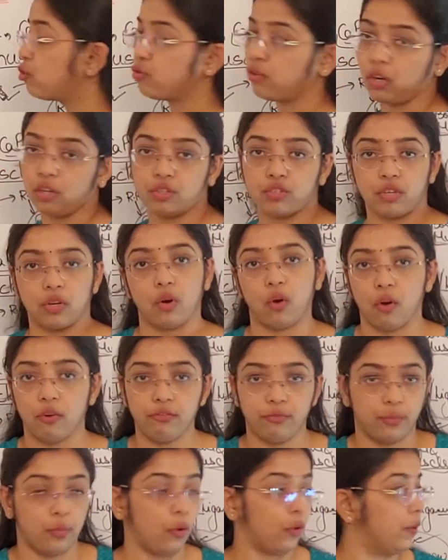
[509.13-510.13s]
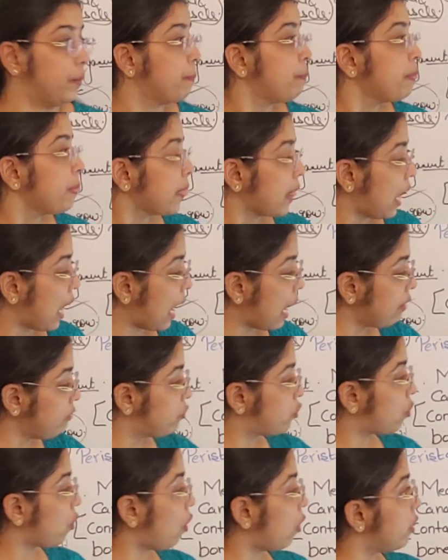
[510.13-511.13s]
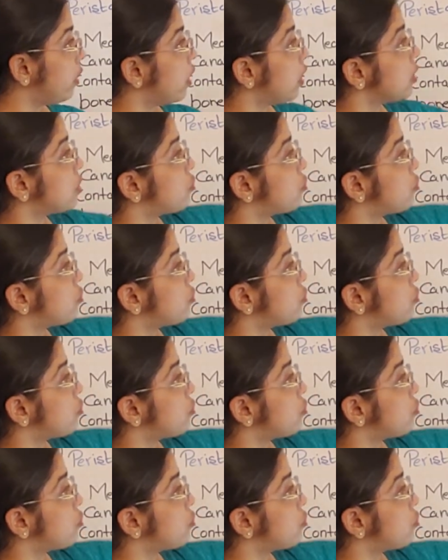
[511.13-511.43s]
structure of bone. I have drawn a